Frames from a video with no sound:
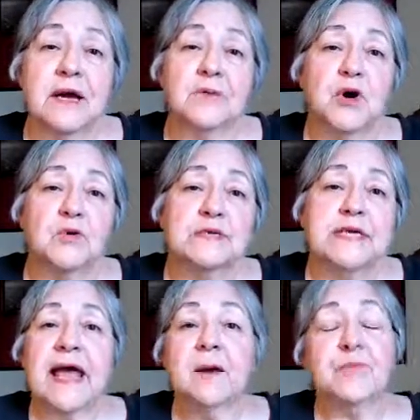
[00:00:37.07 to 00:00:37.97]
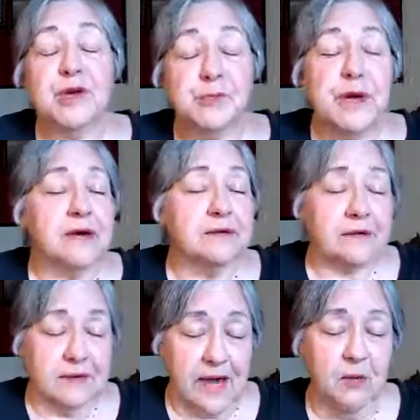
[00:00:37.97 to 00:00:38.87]
I'm always happy about
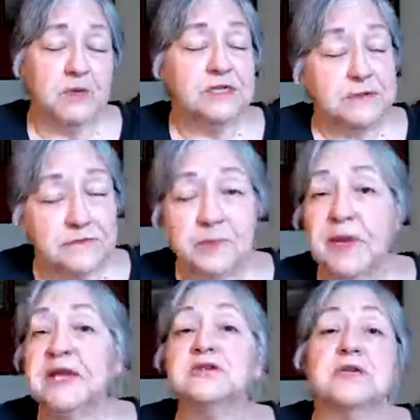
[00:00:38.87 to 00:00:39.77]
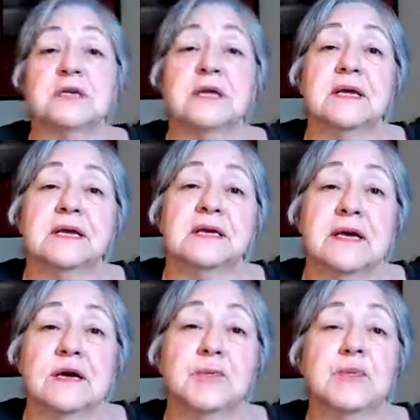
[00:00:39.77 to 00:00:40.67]
how much information it can
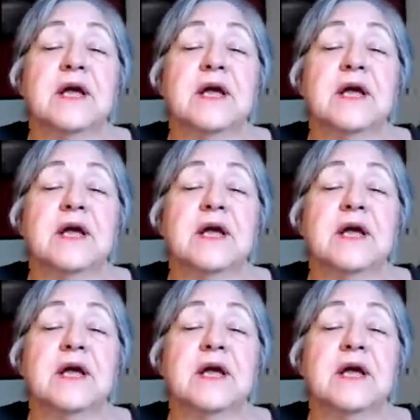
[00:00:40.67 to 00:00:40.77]
help.